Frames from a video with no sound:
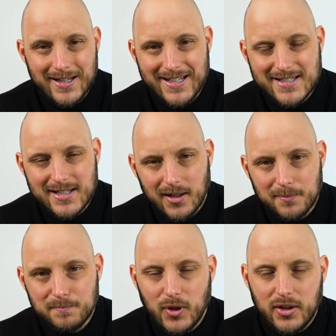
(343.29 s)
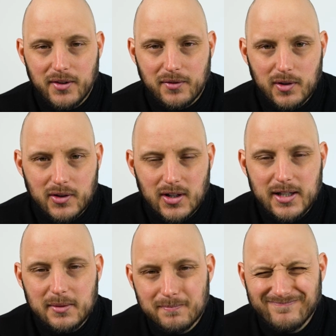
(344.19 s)
It's still not difficult to
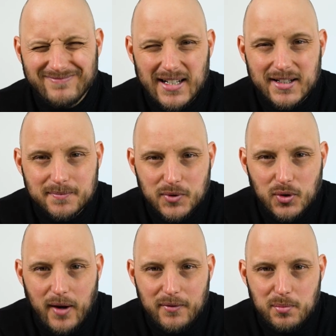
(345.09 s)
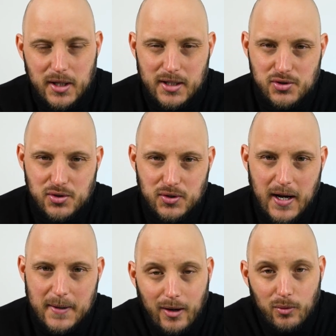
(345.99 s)
clean, but you have to pay attention to
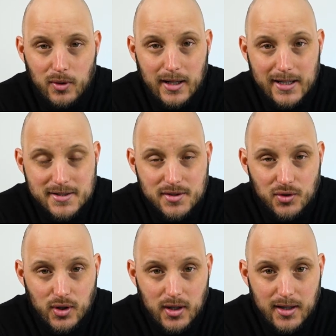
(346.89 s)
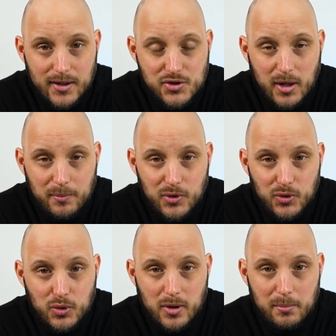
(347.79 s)
that. Now, let's jump to
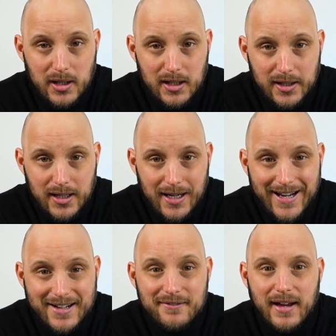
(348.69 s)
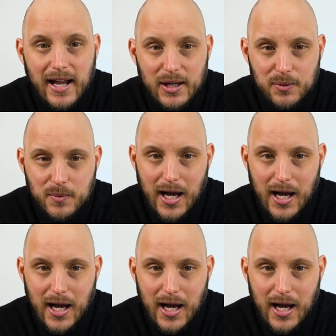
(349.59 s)
durability and value.